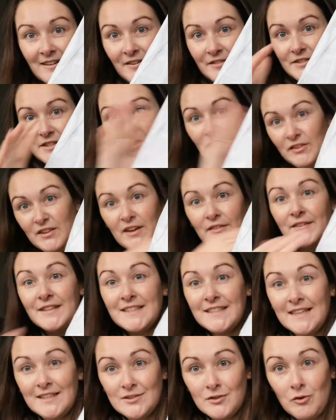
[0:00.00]
Obviously on the other
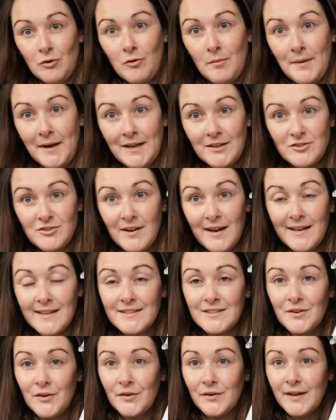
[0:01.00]
side's got all my
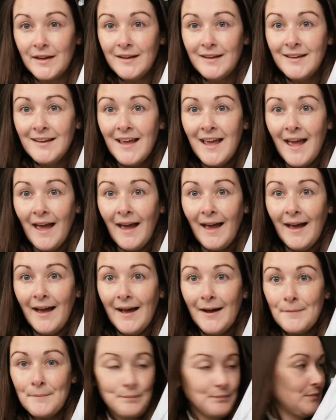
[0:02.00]
address on it.
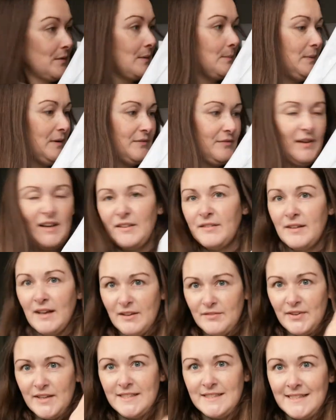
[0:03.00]

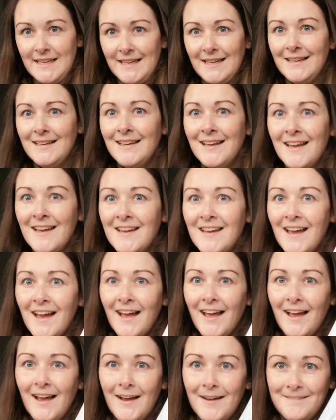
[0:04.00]
I've hid it.
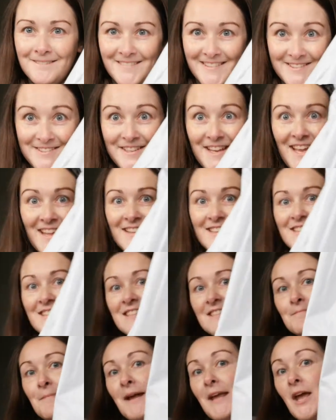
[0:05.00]
So yeah, this
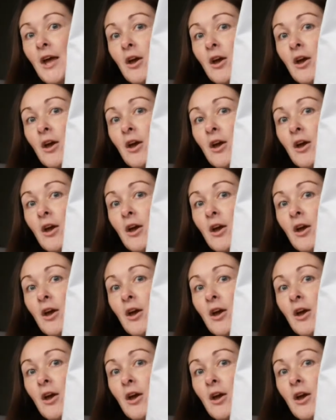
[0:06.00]
is my